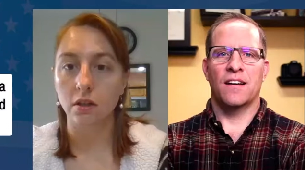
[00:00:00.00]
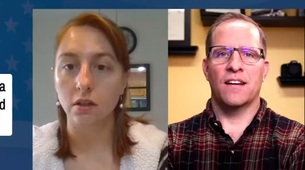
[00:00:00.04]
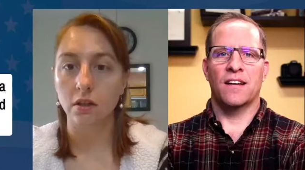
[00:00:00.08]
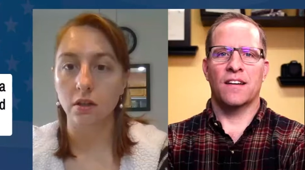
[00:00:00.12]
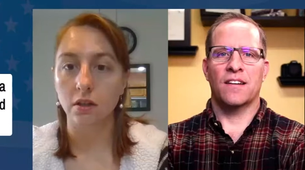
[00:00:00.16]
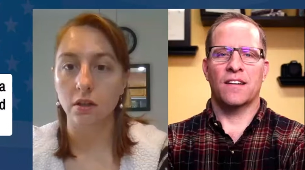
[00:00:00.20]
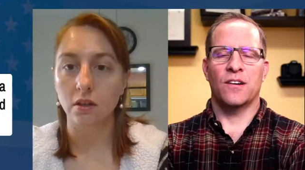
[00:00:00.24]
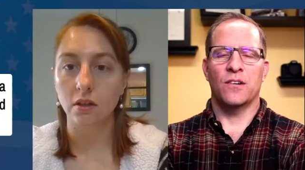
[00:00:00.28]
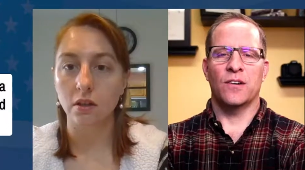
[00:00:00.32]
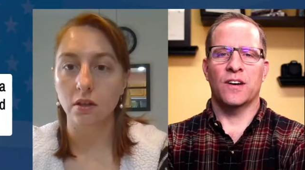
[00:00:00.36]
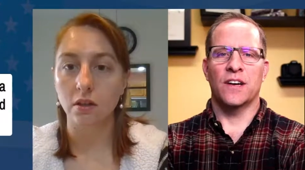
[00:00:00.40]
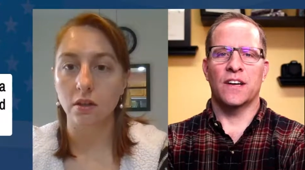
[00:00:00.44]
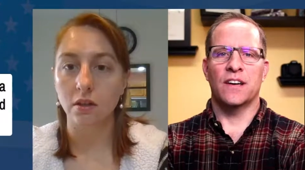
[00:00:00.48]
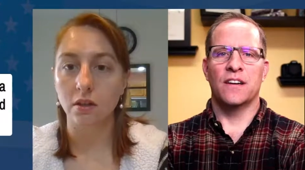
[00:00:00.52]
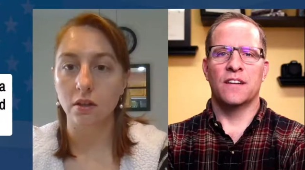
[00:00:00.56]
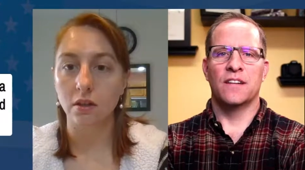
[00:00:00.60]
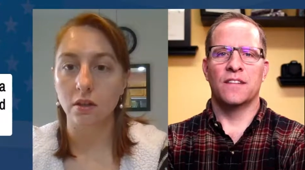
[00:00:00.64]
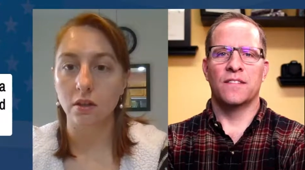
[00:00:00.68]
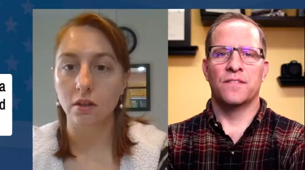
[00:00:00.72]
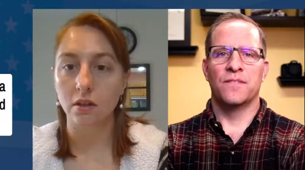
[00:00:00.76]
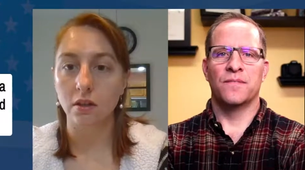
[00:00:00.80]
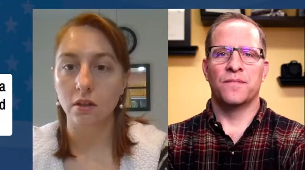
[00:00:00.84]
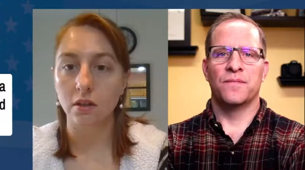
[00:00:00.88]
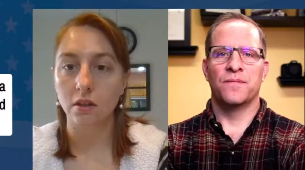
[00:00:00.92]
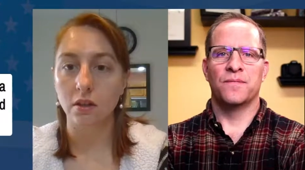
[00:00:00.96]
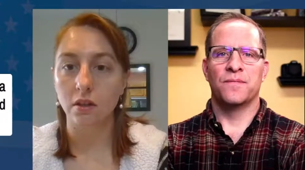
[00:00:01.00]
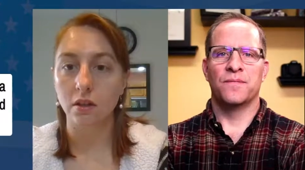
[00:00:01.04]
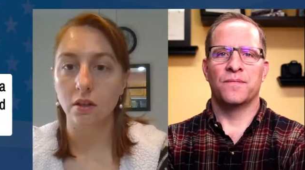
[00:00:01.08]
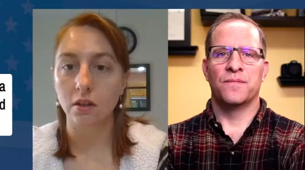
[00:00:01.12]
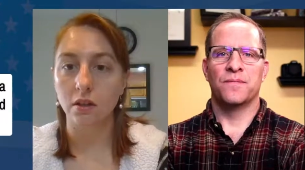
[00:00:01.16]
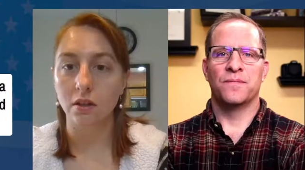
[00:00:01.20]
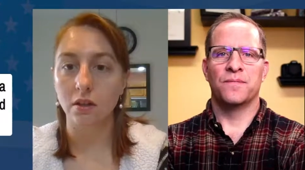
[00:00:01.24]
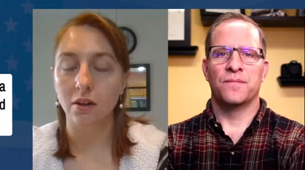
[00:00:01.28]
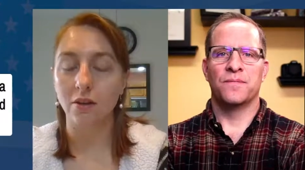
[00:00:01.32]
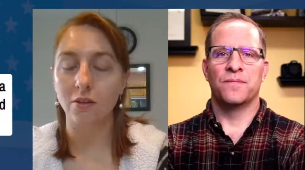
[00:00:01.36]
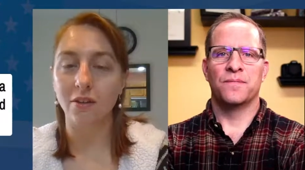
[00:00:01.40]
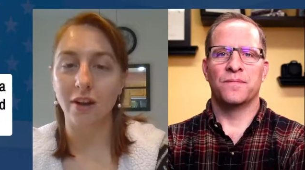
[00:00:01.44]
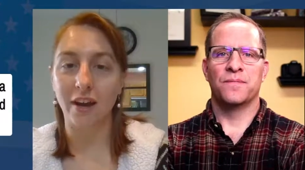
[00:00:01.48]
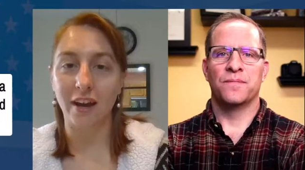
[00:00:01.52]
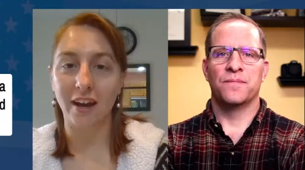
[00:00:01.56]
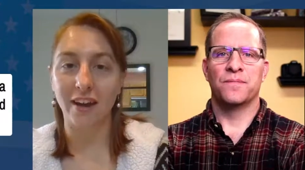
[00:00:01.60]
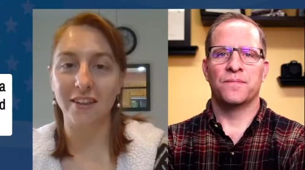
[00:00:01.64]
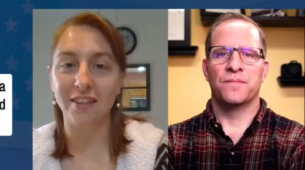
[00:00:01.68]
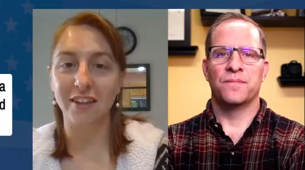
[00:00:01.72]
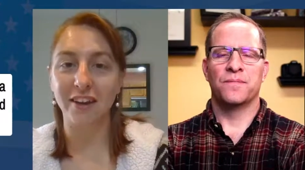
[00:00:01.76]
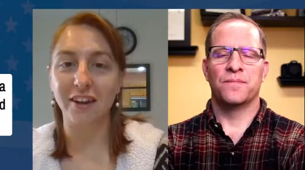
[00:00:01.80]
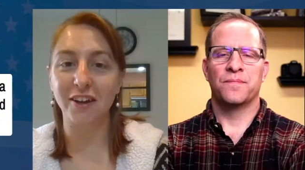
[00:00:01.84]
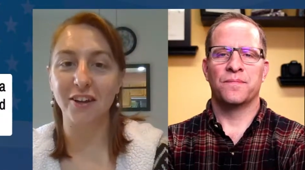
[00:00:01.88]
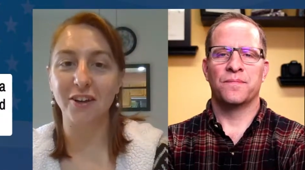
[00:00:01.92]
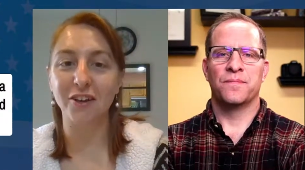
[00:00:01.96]
Speaker 1: Go ahead.
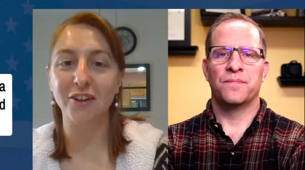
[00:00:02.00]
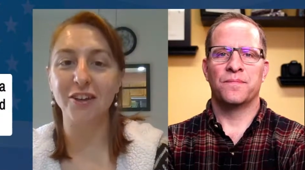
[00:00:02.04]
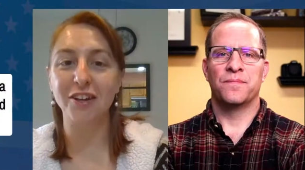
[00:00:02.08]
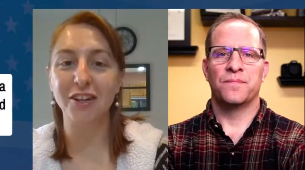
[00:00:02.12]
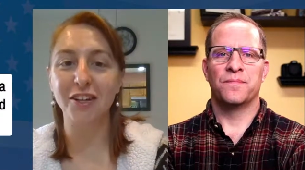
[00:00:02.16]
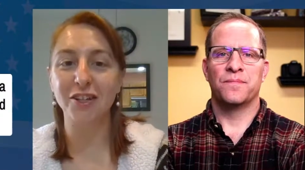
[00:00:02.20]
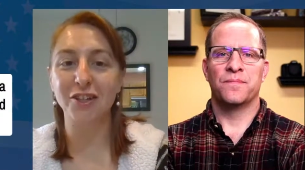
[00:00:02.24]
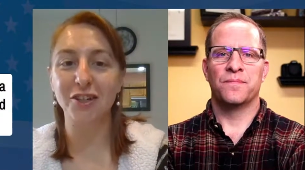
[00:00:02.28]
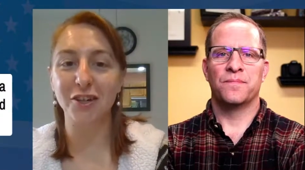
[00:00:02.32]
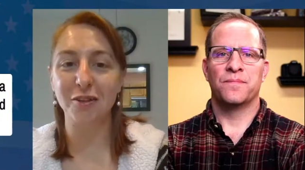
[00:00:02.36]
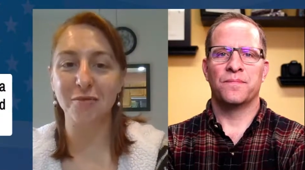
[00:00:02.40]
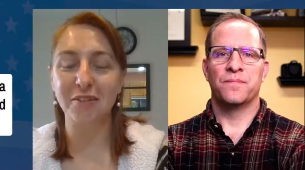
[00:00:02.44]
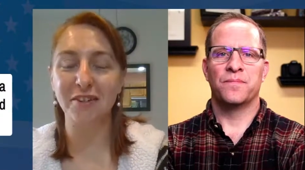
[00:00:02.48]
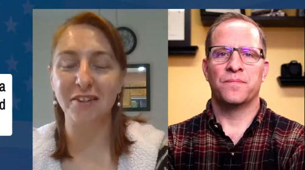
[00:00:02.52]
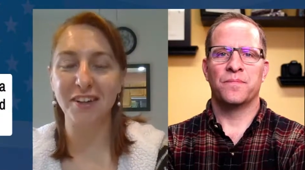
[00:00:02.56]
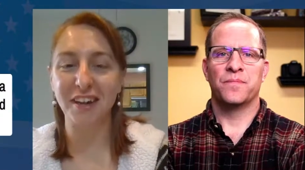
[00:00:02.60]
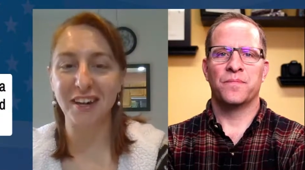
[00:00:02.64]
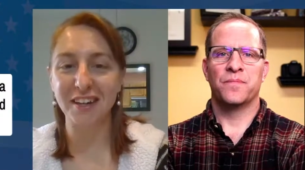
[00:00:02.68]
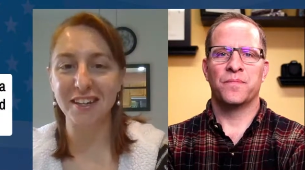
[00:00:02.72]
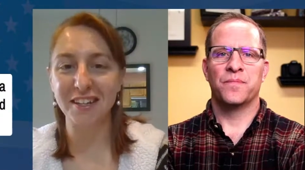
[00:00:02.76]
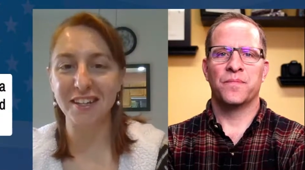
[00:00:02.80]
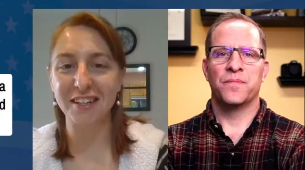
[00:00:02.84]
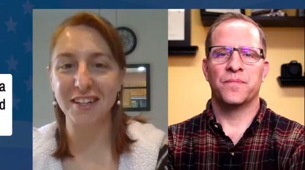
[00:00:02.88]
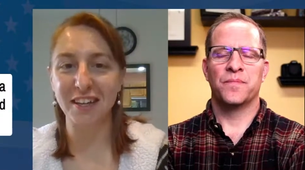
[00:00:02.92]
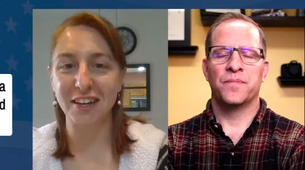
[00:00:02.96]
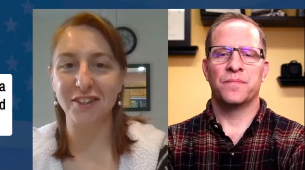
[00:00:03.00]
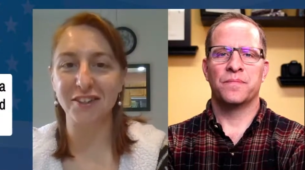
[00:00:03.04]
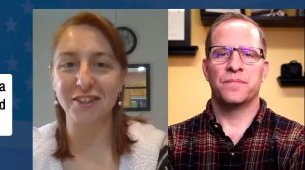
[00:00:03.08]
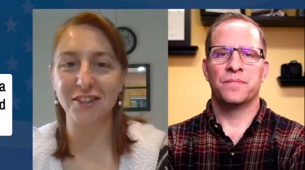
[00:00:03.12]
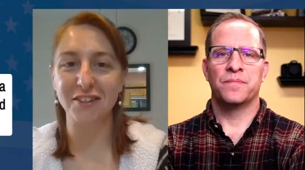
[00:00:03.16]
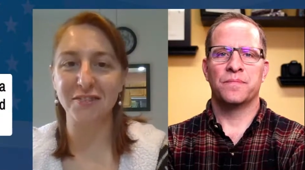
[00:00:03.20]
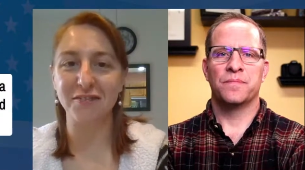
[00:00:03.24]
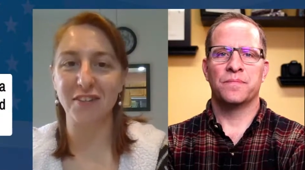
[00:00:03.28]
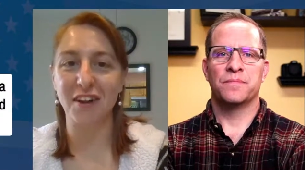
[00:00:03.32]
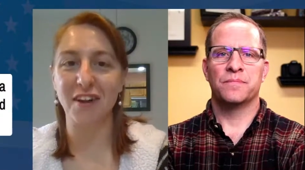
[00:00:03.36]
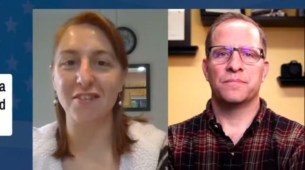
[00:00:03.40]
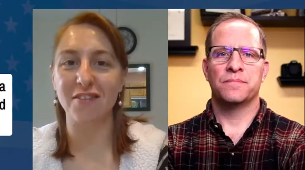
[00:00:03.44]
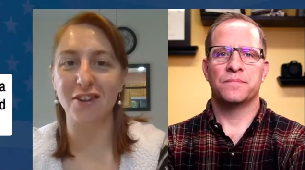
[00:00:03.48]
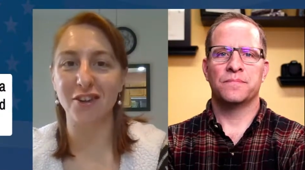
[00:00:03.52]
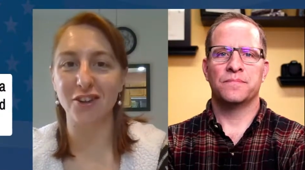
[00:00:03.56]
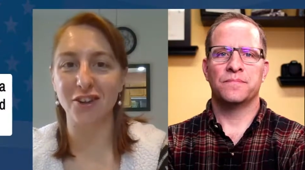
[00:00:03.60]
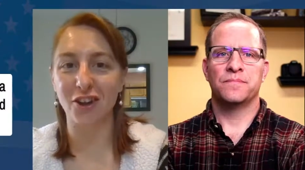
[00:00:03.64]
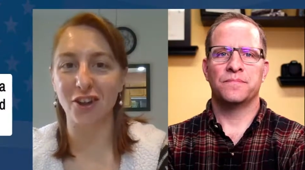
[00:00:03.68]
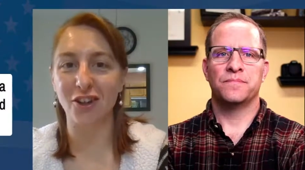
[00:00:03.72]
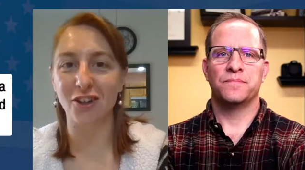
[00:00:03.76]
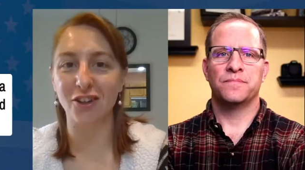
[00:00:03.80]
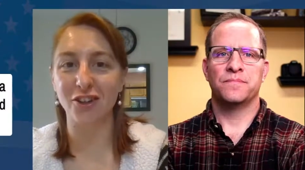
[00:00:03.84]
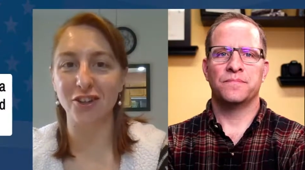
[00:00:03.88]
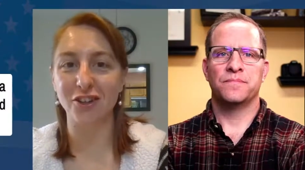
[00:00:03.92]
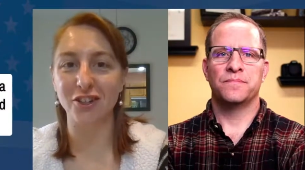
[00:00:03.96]
Okay, they can only contribute nineteen thousand five hundred
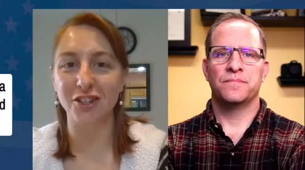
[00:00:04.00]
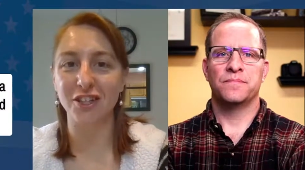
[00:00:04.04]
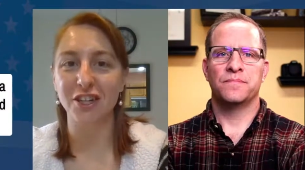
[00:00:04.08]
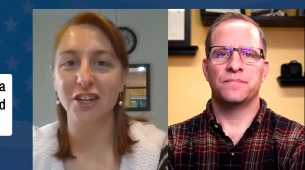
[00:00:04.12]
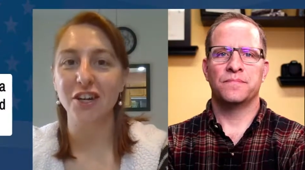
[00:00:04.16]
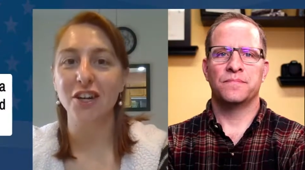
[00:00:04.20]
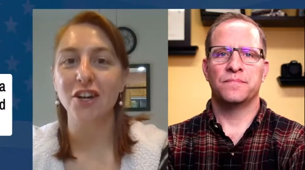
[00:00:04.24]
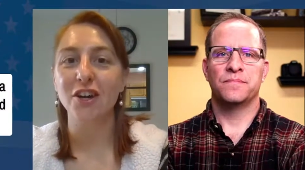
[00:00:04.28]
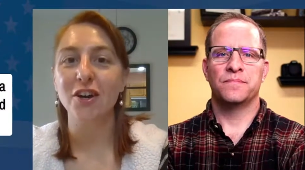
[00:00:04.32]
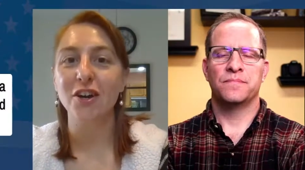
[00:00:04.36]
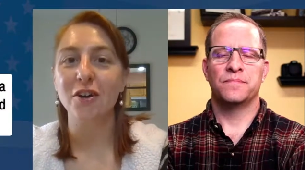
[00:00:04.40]
dollars